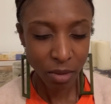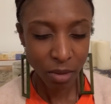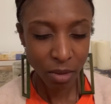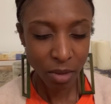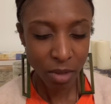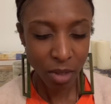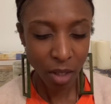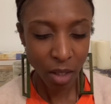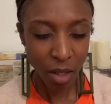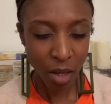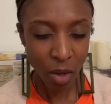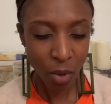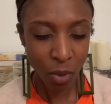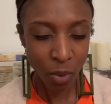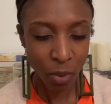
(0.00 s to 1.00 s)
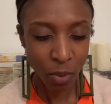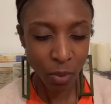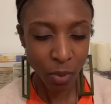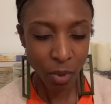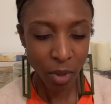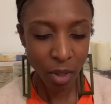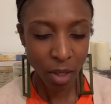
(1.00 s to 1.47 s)
It's like, oh,
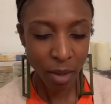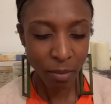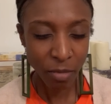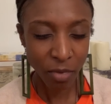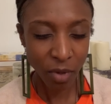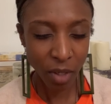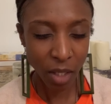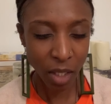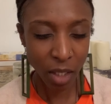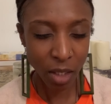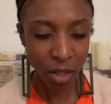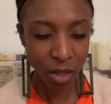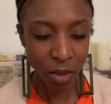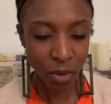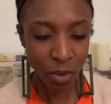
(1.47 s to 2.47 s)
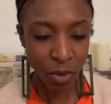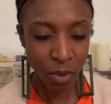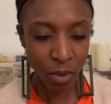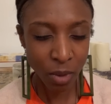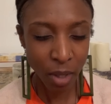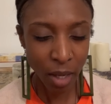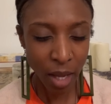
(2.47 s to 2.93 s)
I'm feeling a little
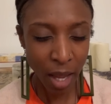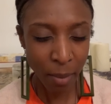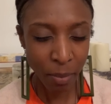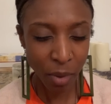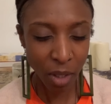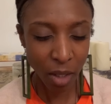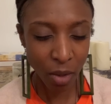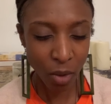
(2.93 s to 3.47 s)
happy,